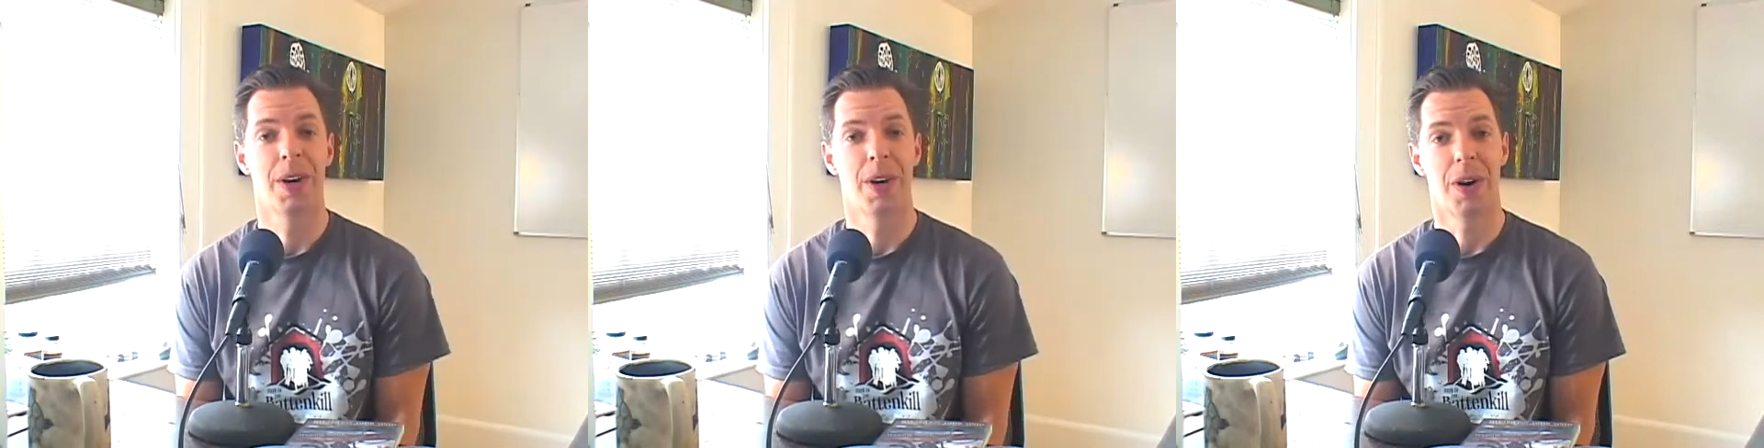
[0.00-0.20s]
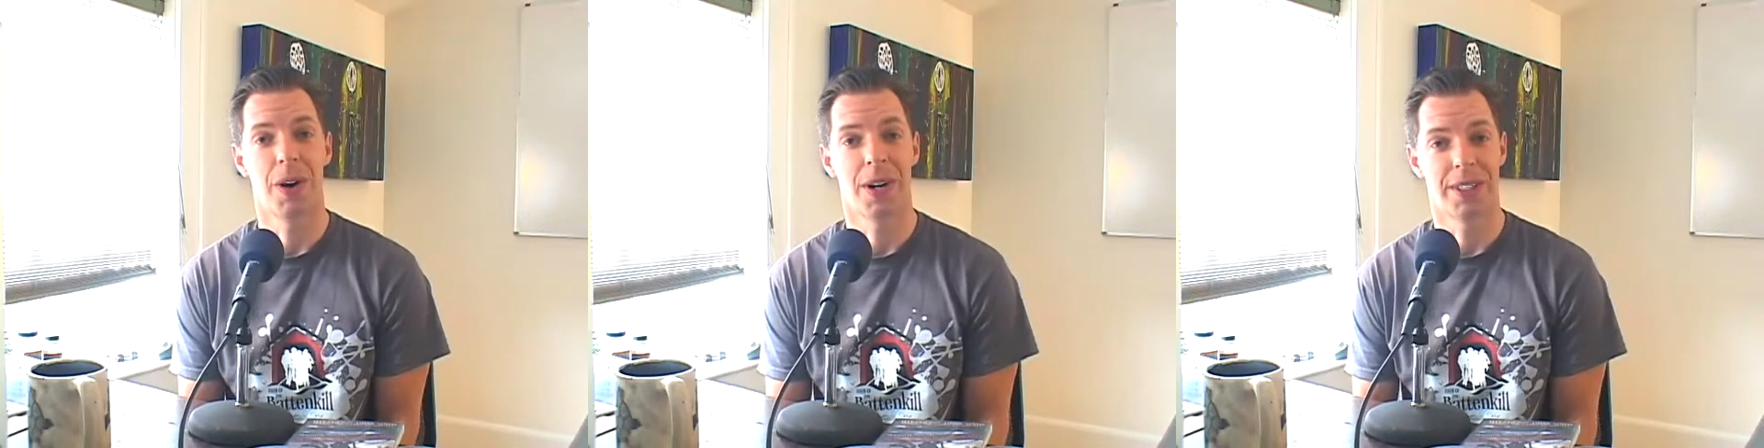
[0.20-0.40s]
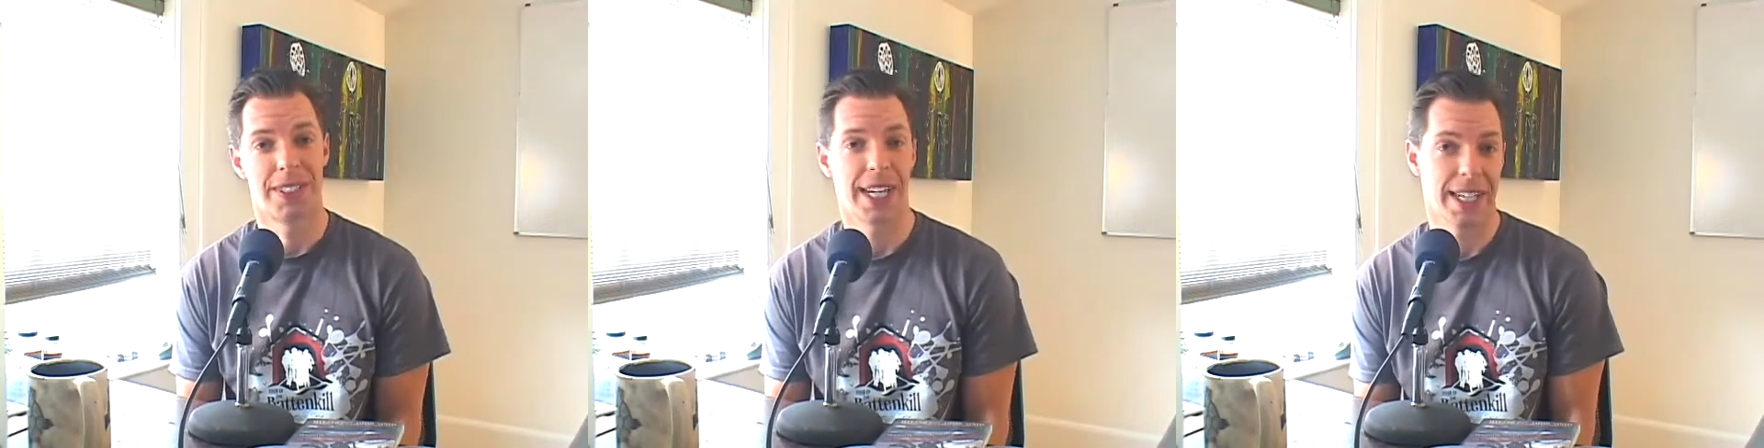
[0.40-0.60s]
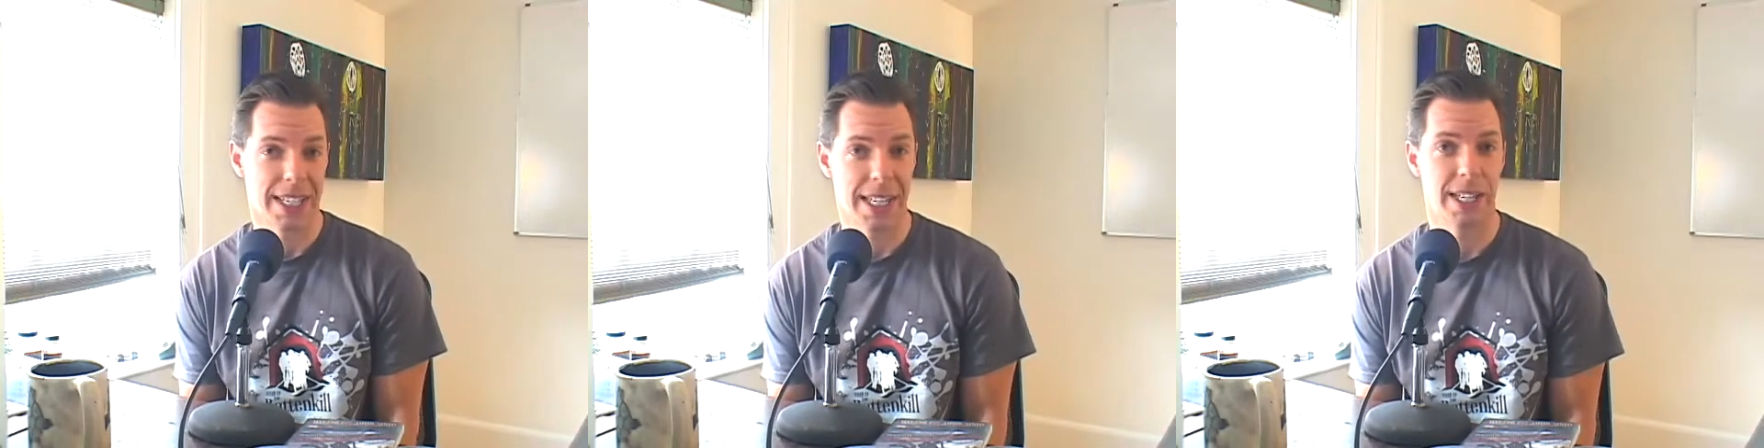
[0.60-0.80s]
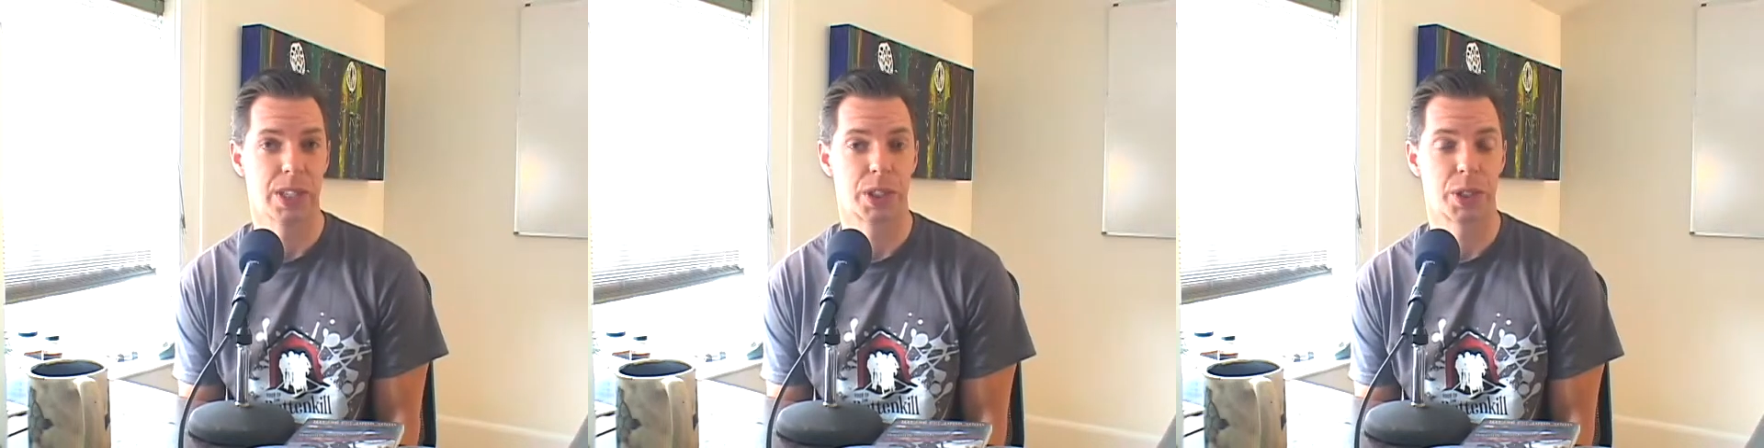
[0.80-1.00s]
on
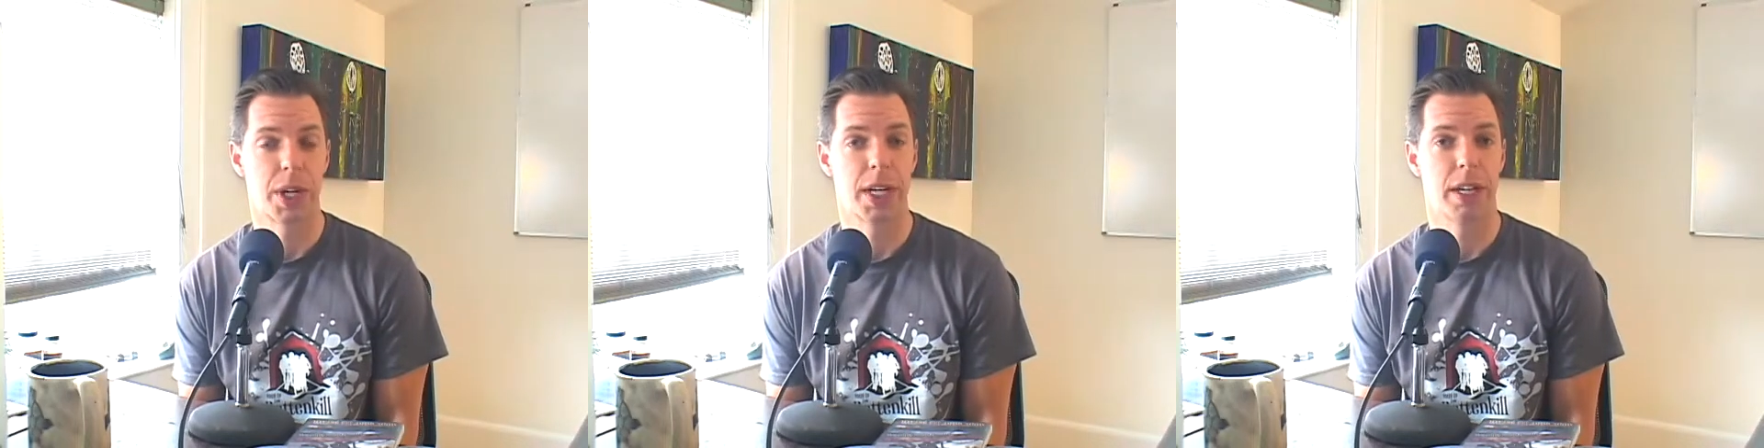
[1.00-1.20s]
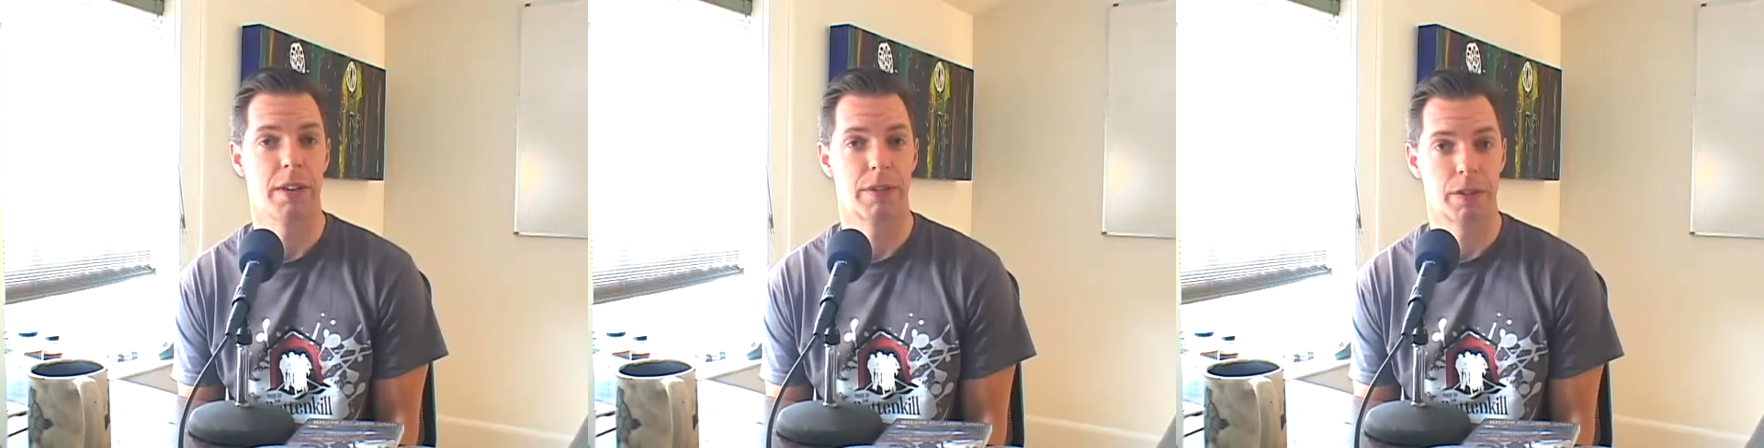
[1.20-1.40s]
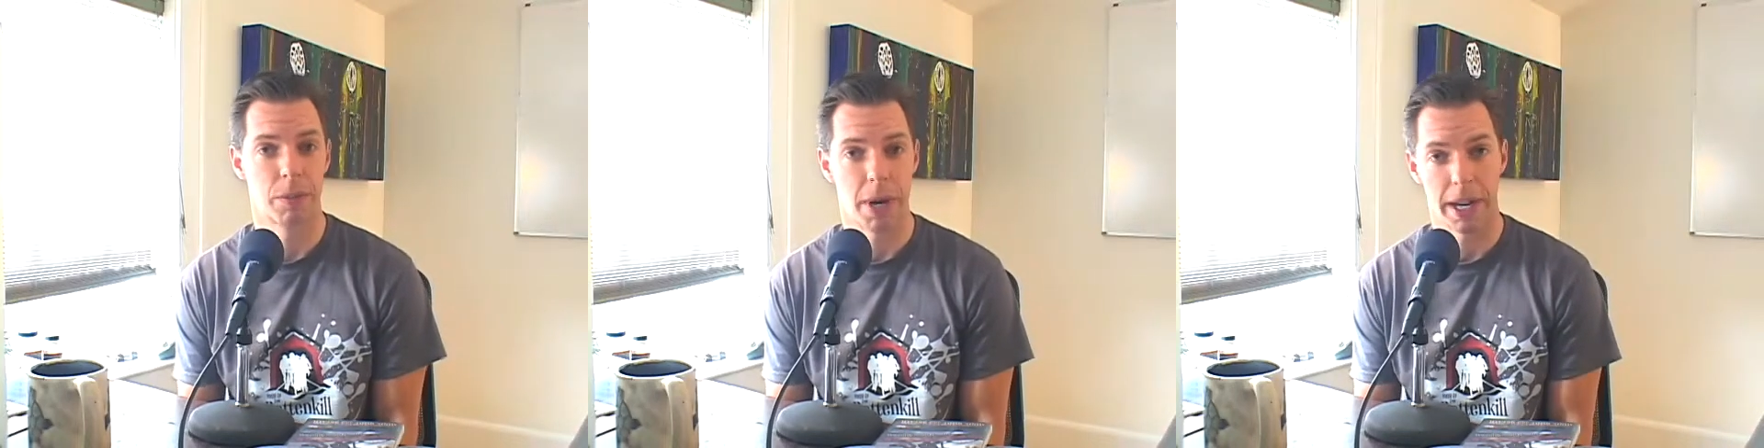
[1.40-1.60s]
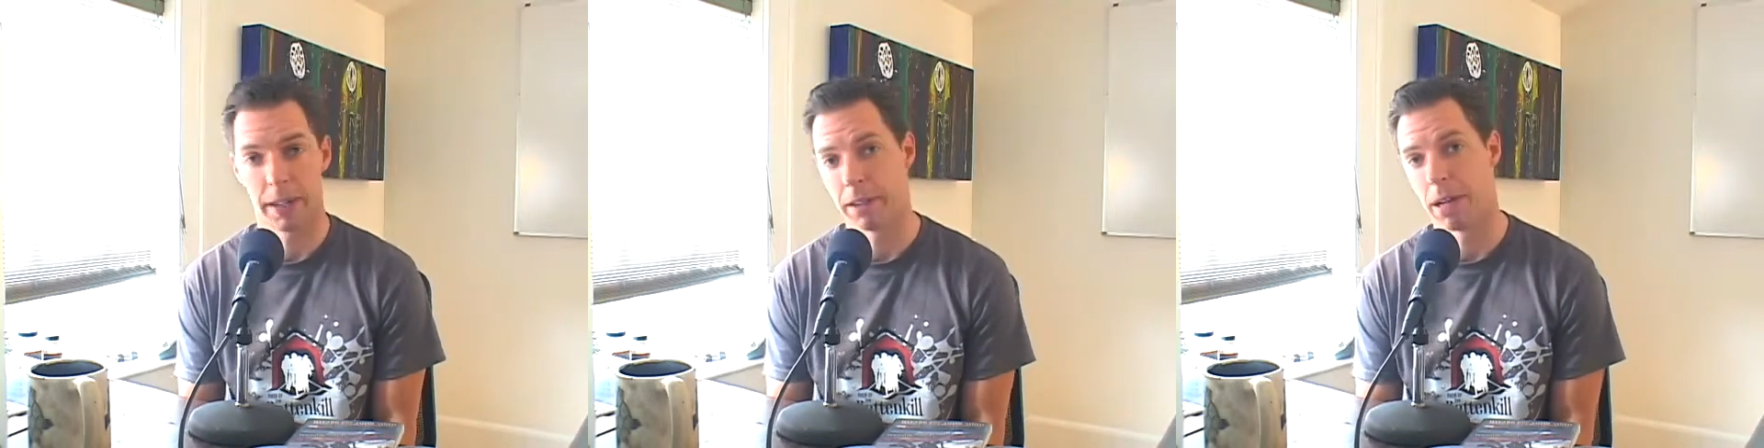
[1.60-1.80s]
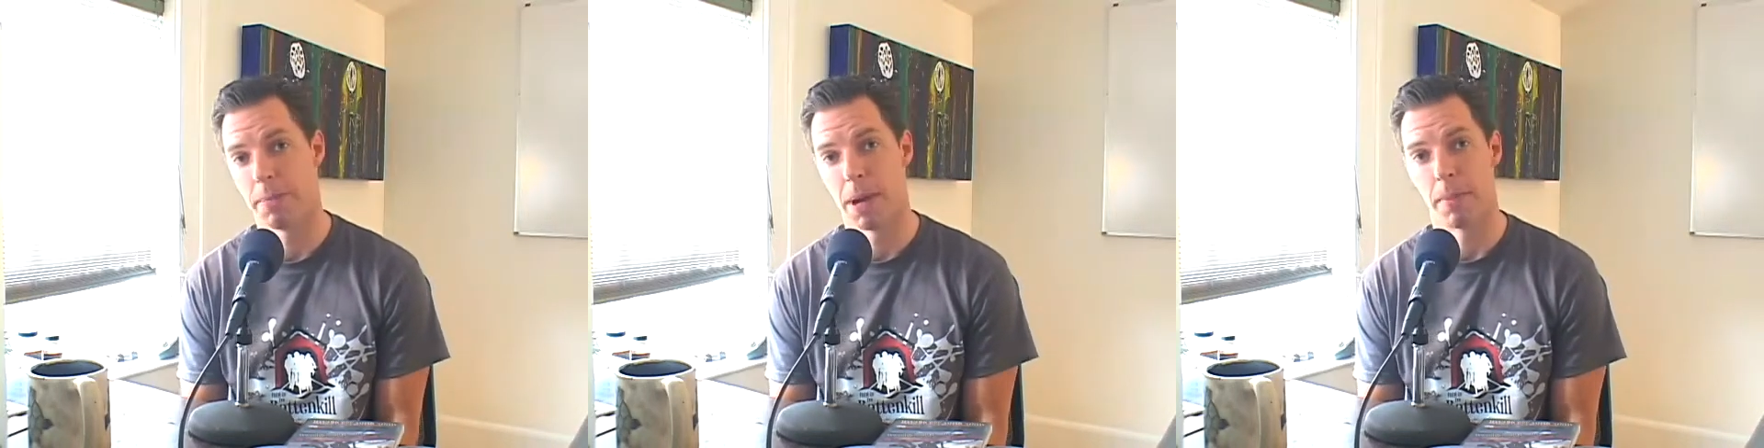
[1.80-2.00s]
technique training for my
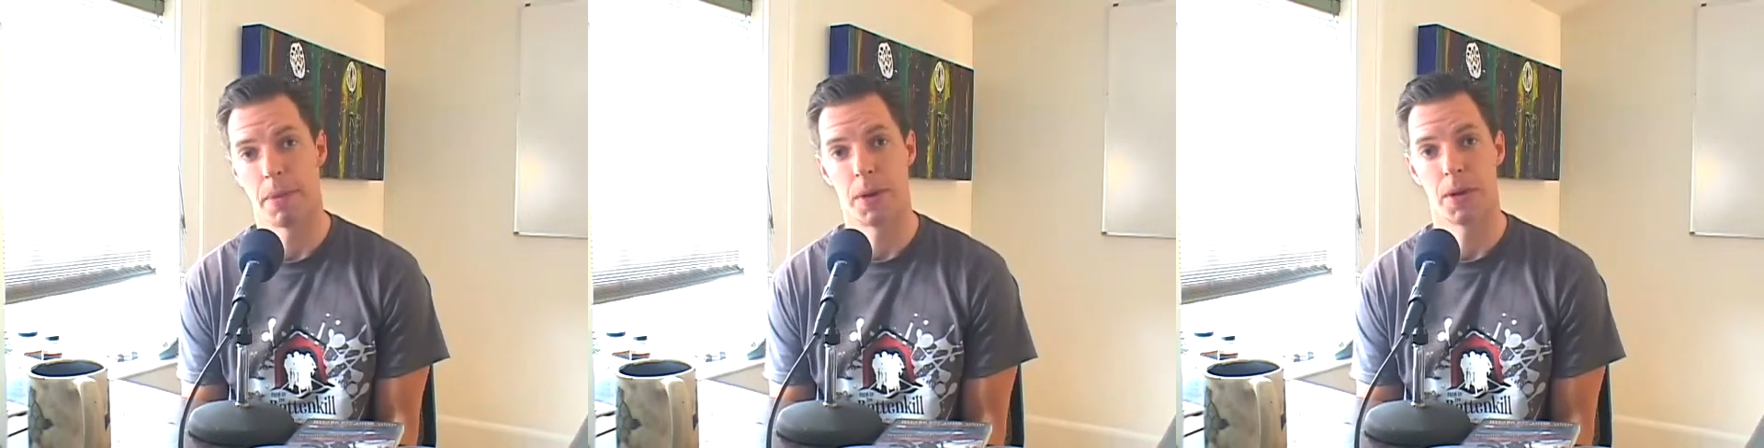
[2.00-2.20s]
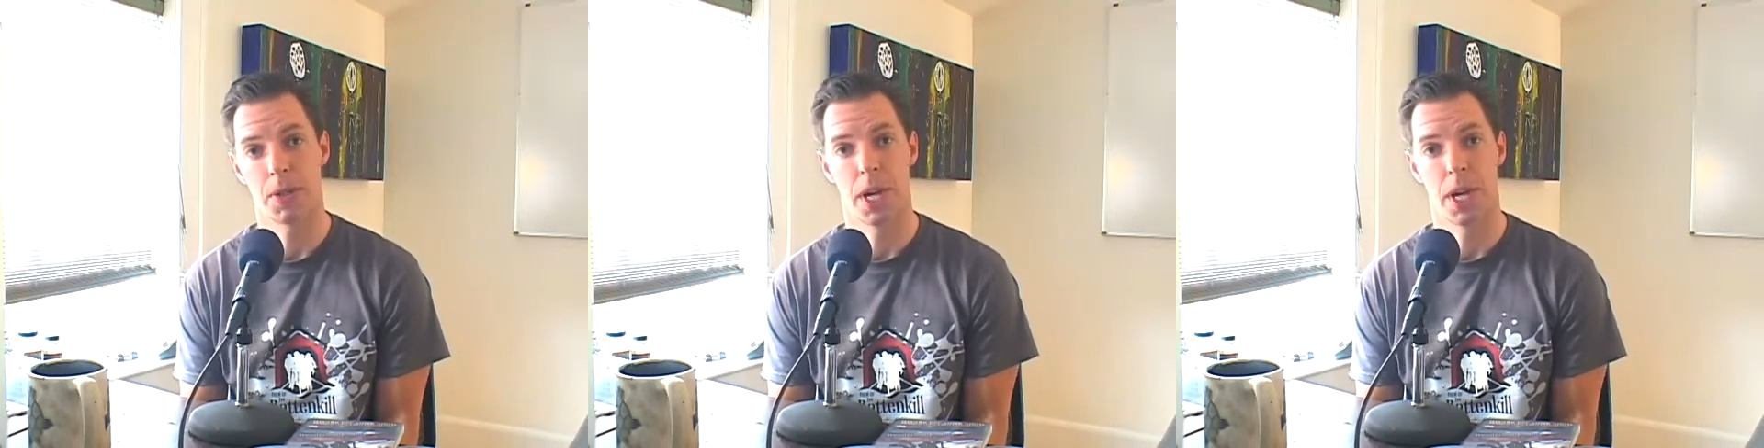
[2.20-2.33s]
club members